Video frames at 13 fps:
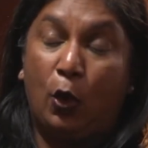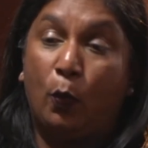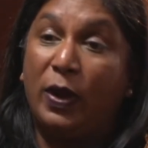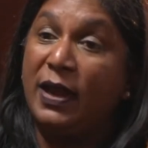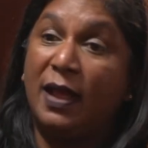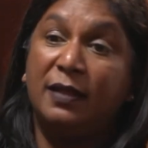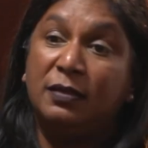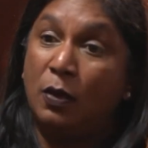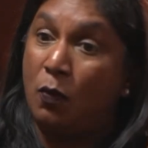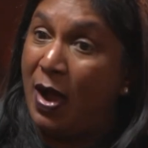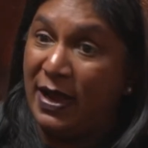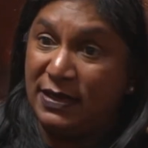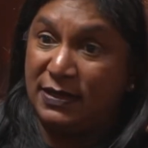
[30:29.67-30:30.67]
We're none the
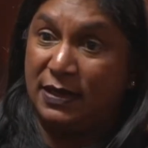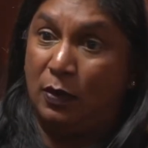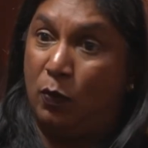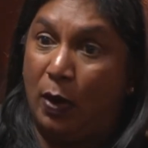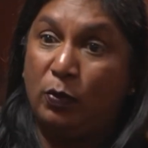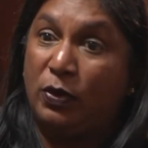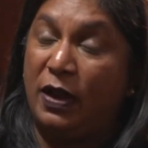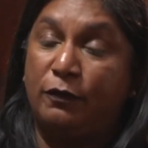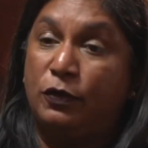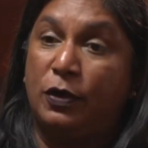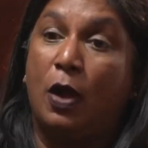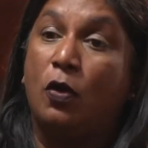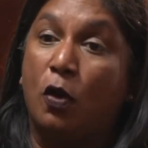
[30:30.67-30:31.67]
wiser. One would have
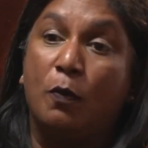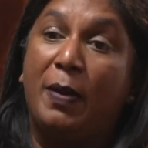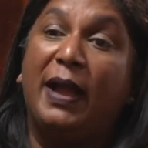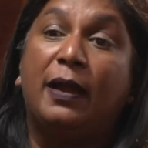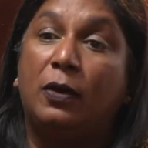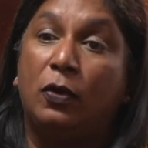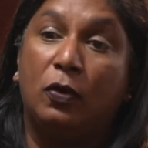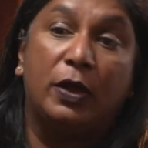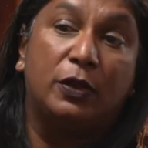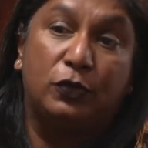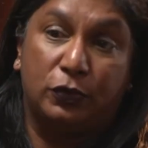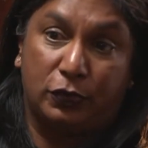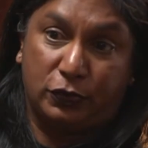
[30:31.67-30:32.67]
to now go back and look
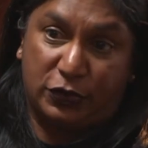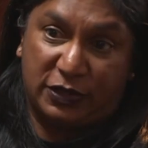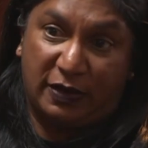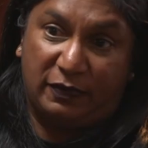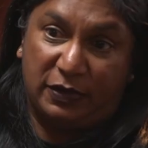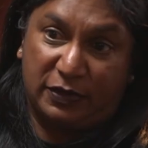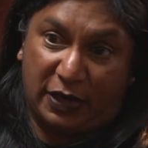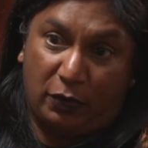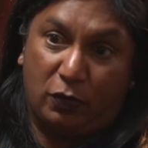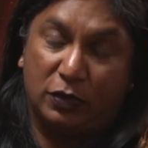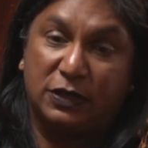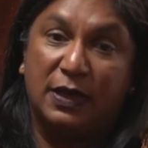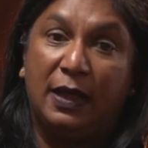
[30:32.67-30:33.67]
into those travel
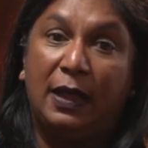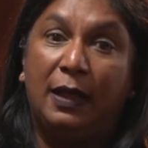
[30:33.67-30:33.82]
records.